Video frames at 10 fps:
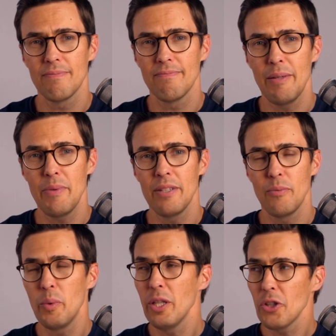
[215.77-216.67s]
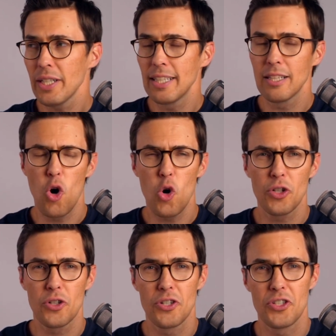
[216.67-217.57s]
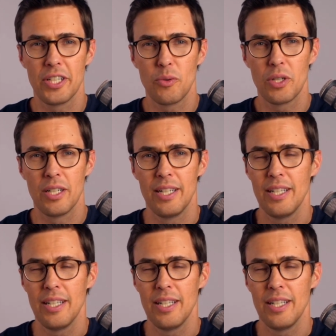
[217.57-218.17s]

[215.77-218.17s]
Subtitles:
we look at the lawyers and we